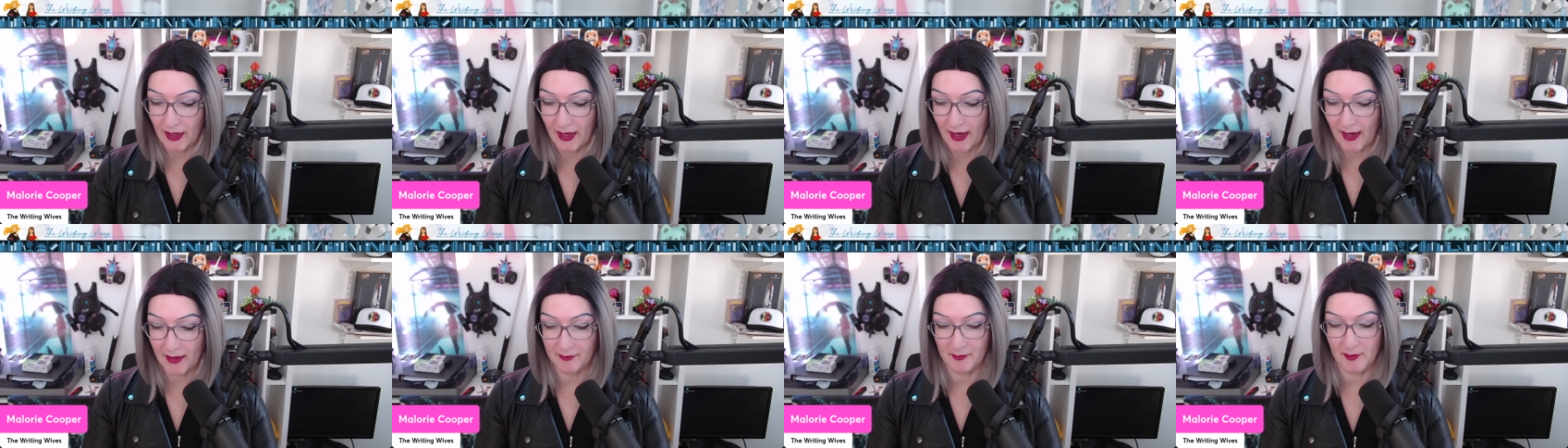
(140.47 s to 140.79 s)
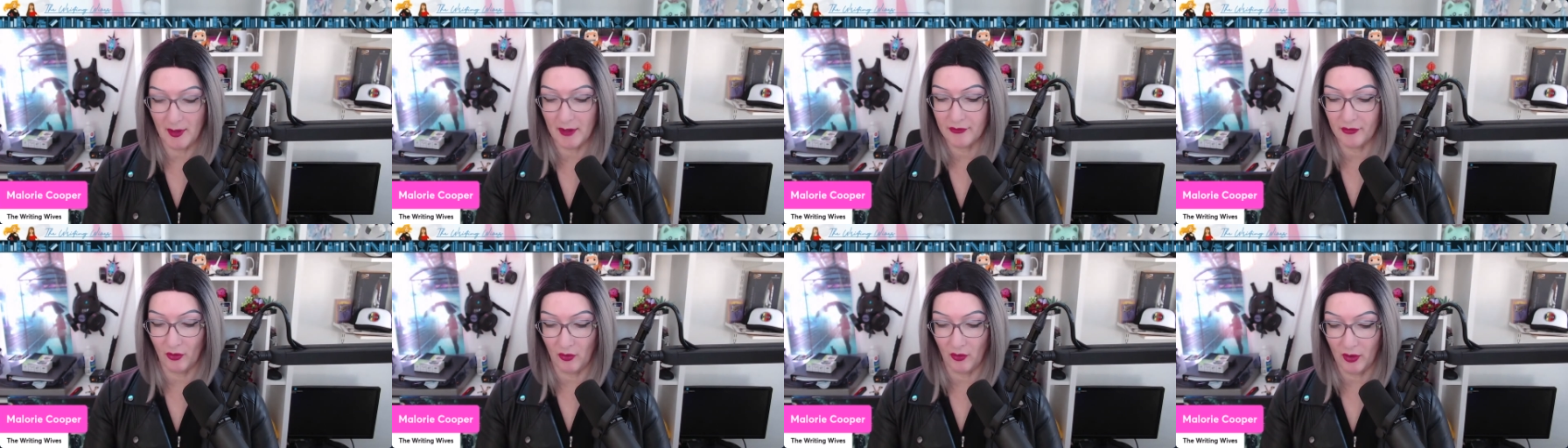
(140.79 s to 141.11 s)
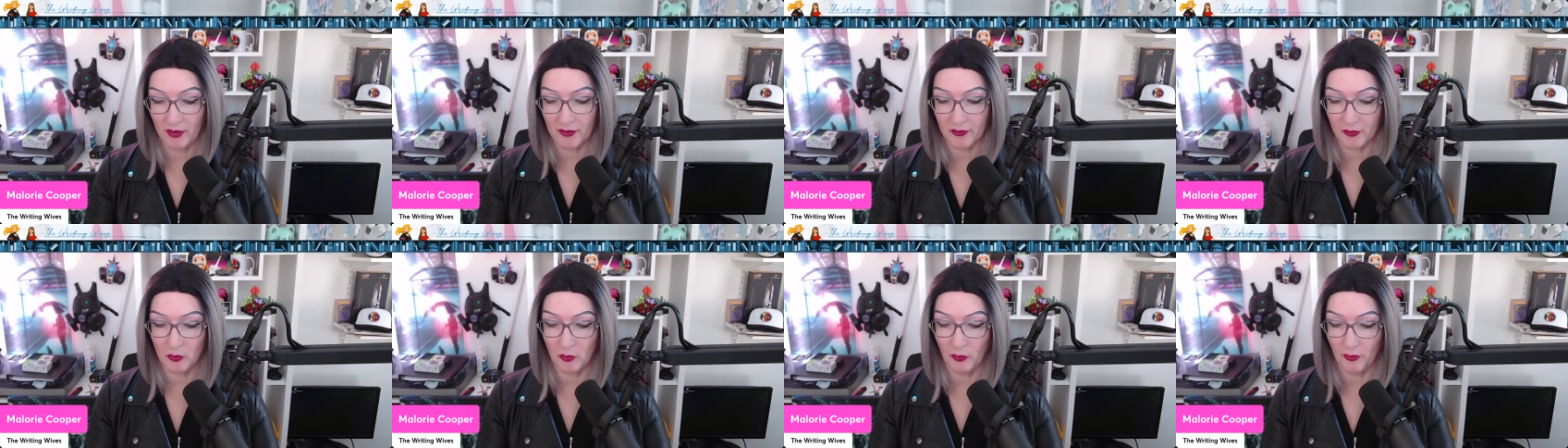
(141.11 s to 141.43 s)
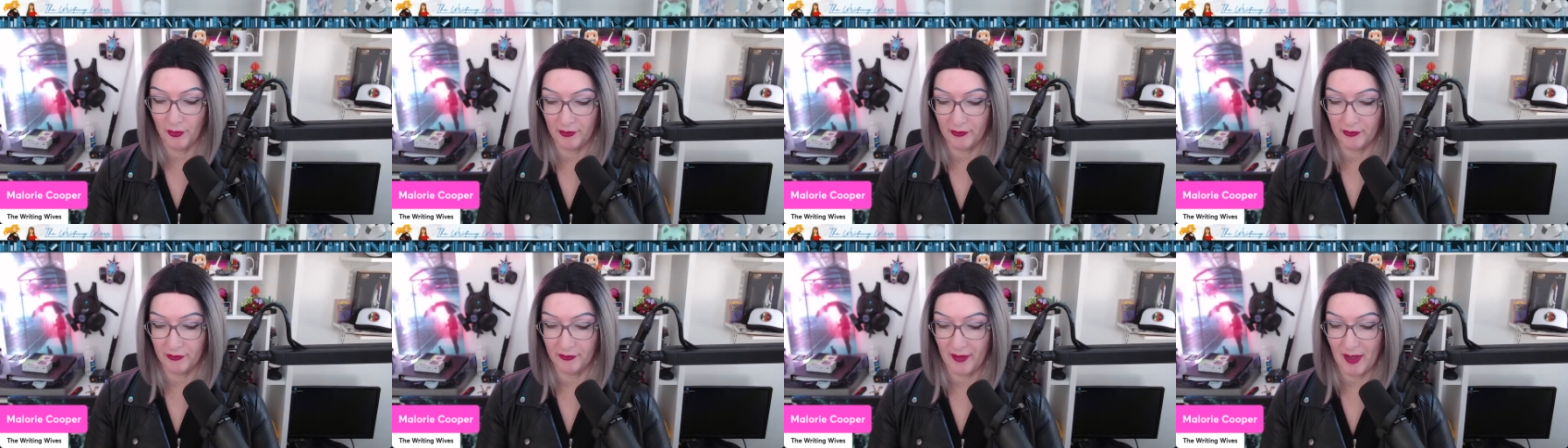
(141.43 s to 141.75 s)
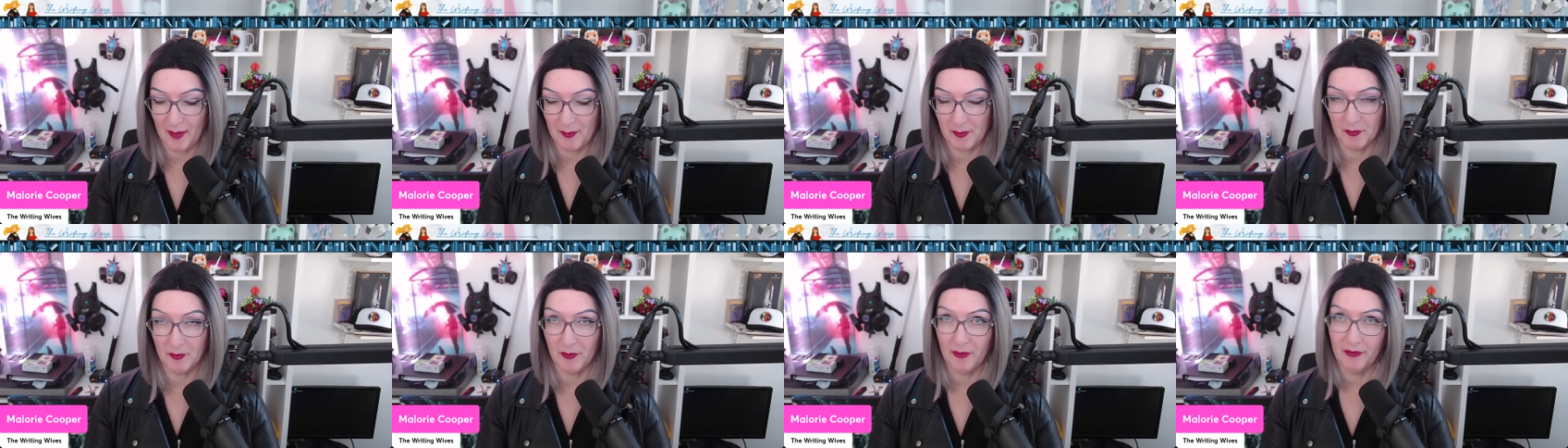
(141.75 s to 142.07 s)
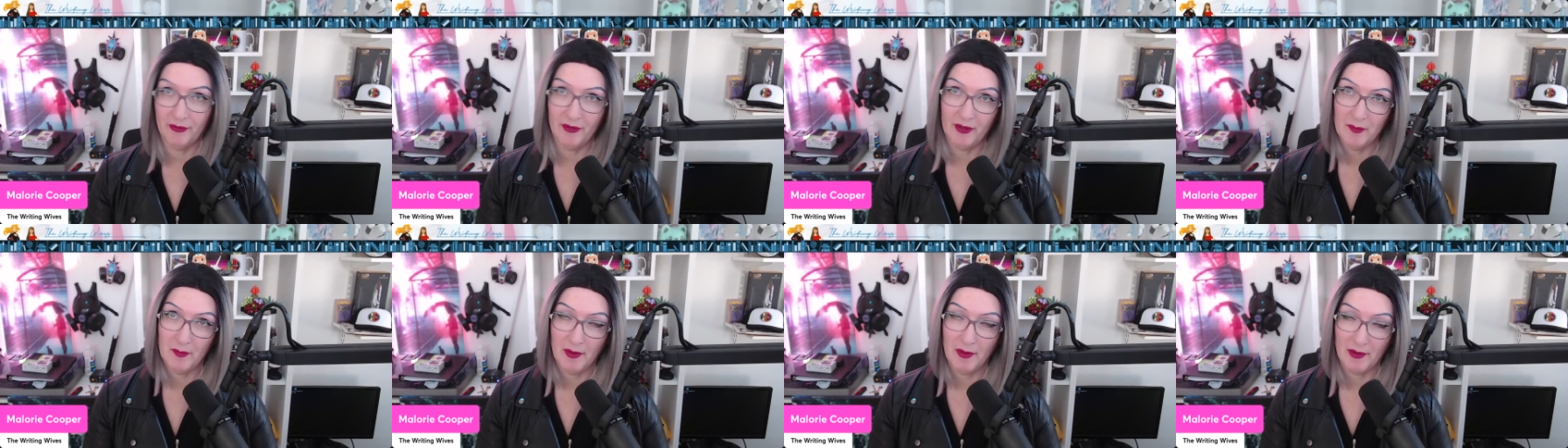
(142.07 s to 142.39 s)
and actually a lot of cool things have happened
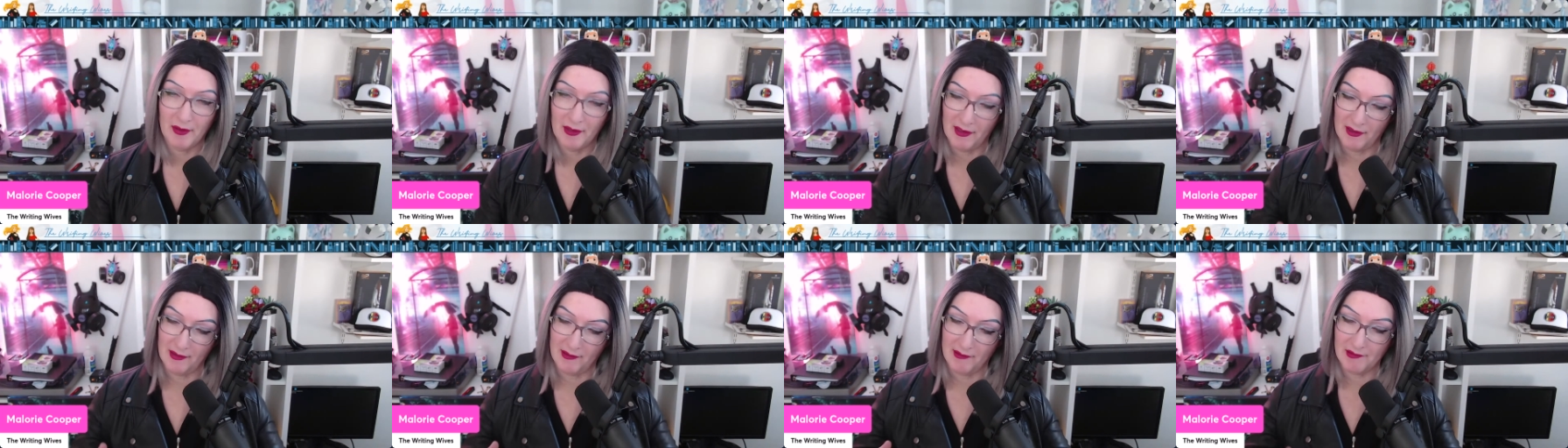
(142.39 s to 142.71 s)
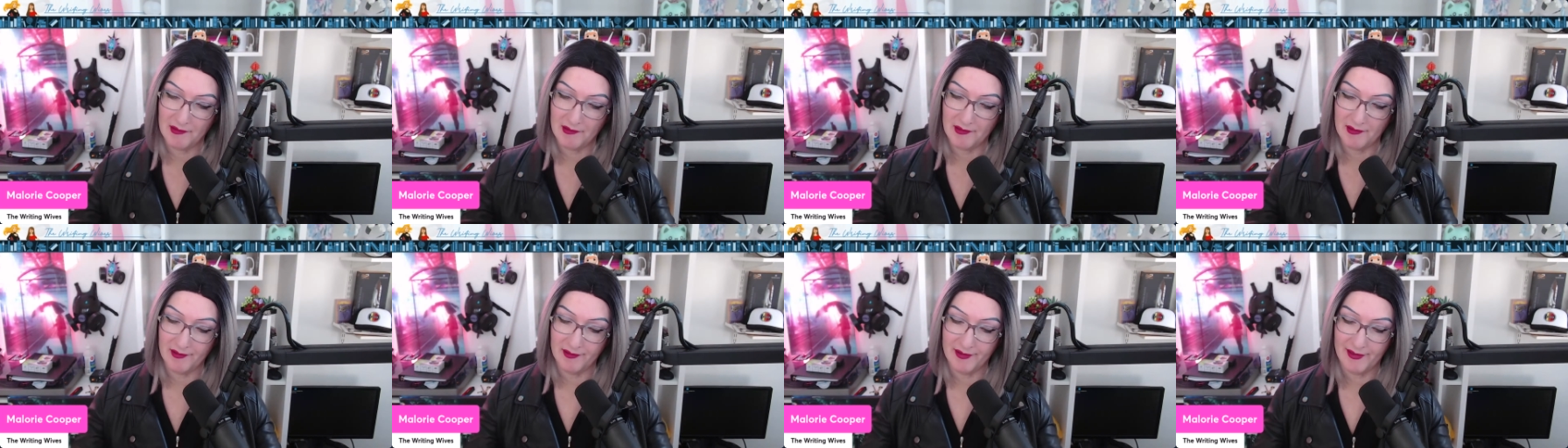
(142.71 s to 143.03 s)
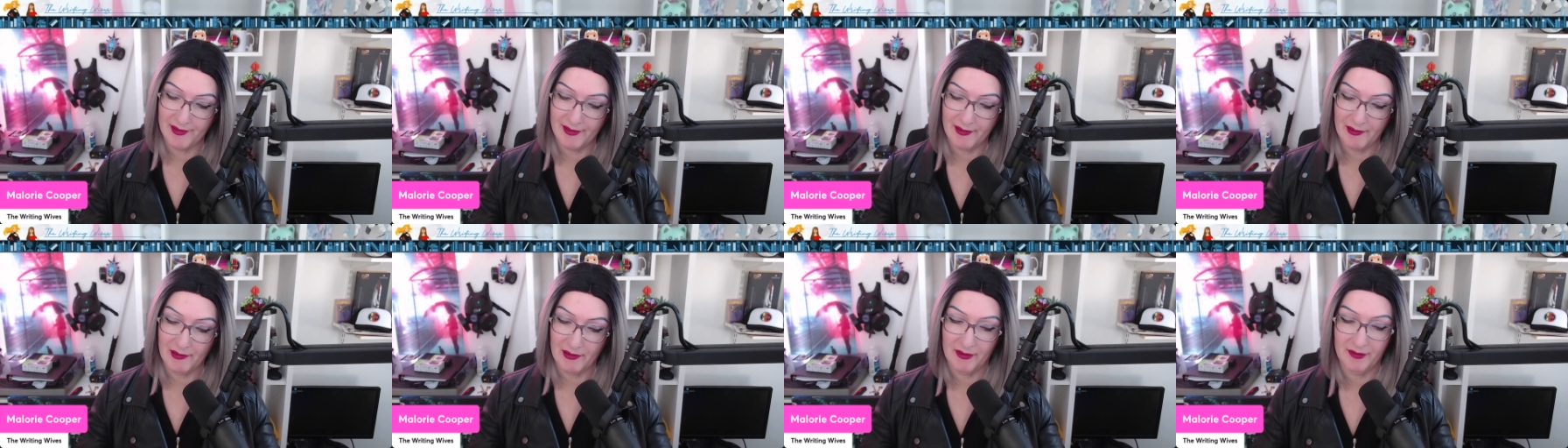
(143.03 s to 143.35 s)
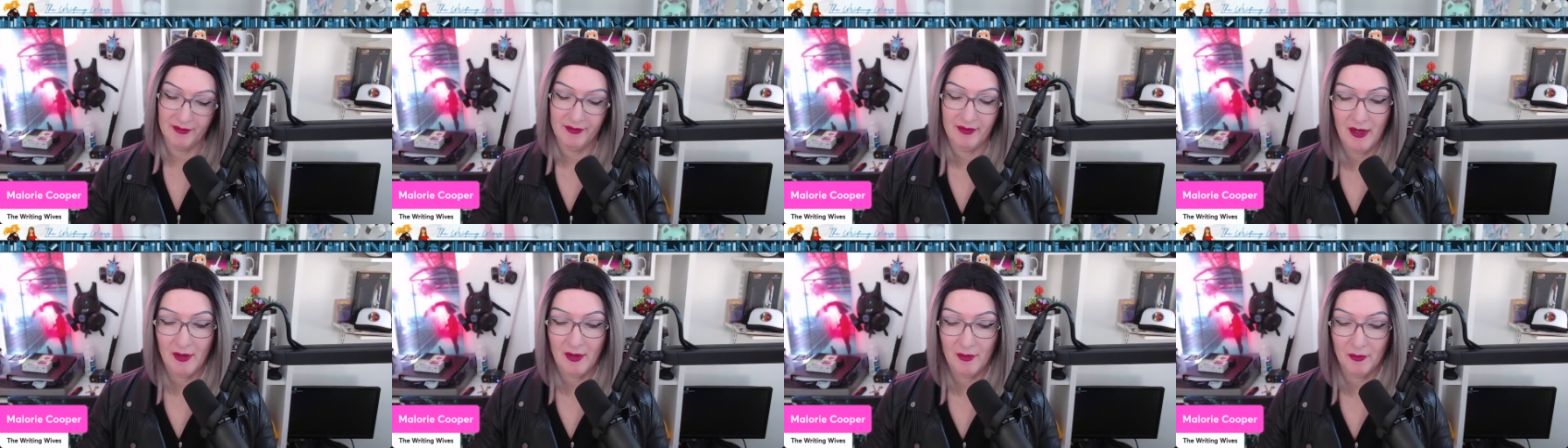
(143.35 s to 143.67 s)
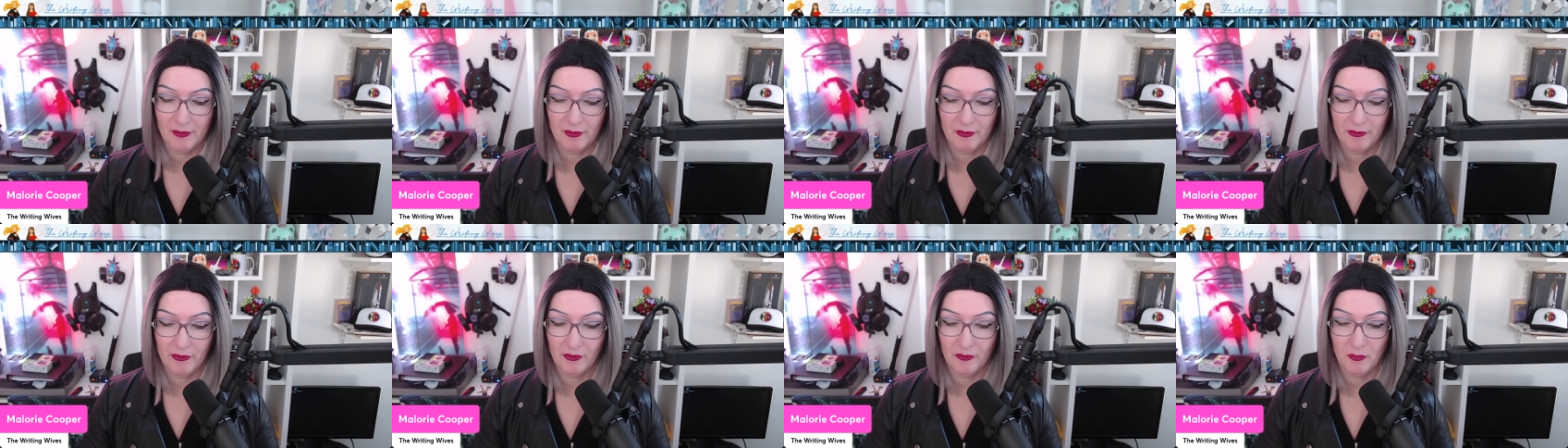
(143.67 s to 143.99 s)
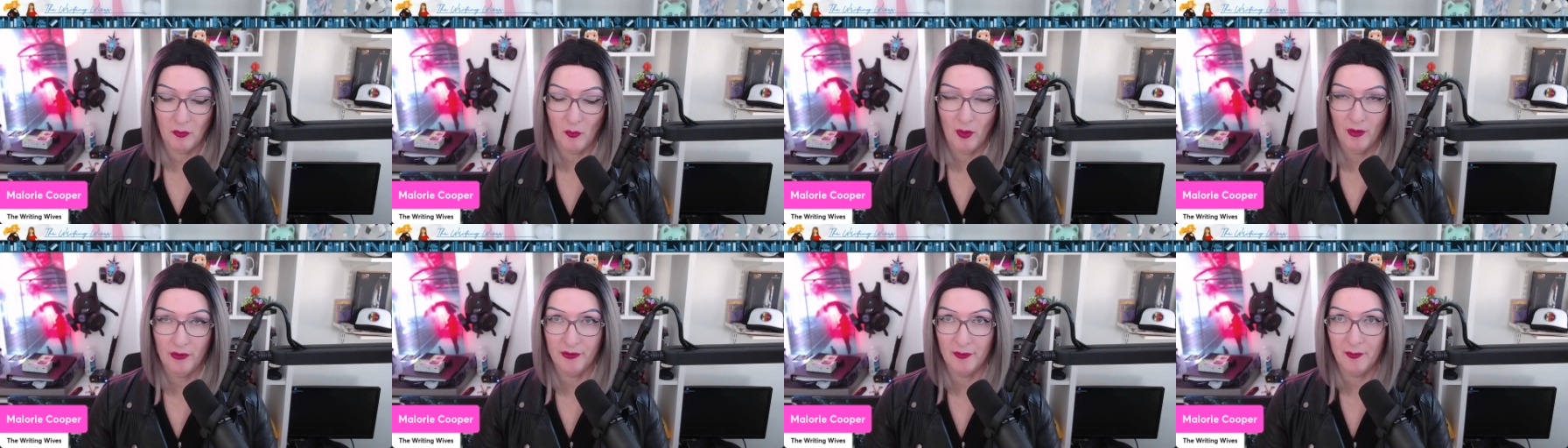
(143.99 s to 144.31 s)
recently, but I'm gonna dial it down to
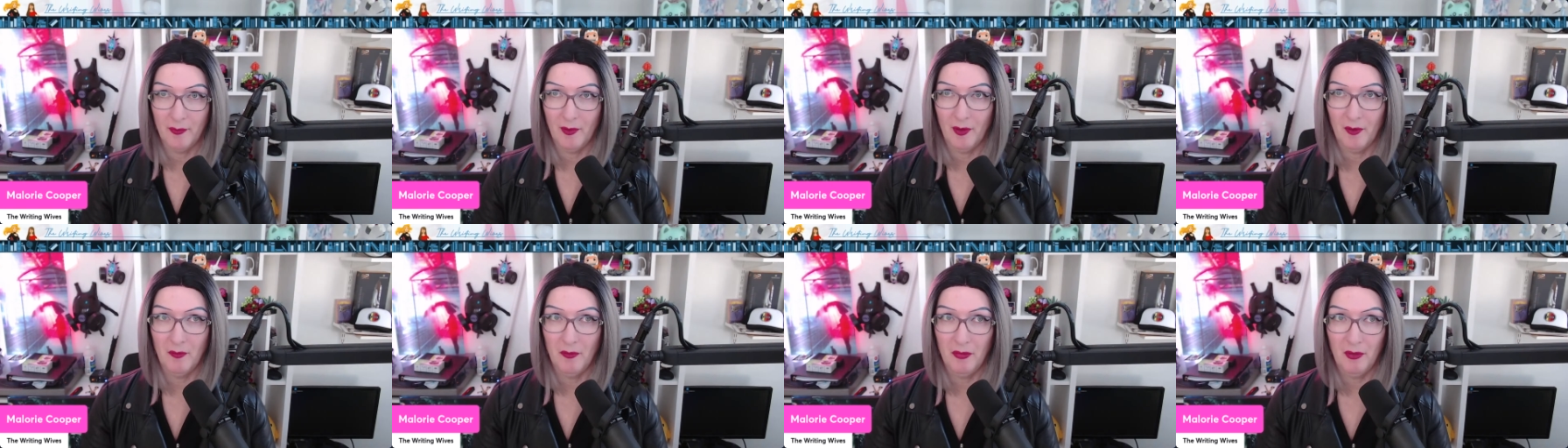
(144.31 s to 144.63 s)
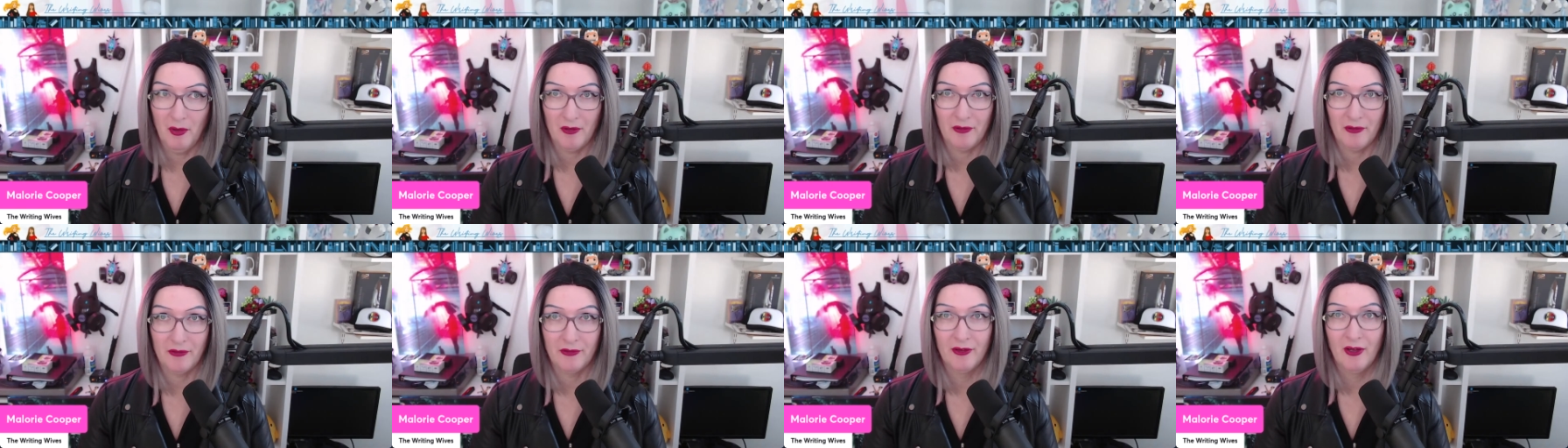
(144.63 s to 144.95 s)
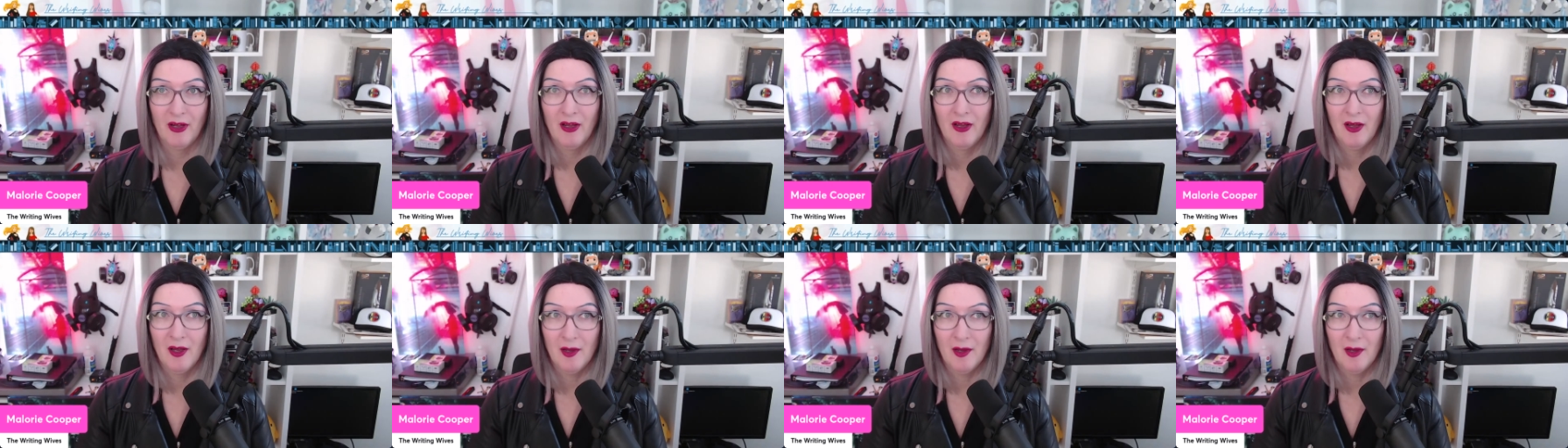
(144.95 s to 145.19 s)
just ones about books.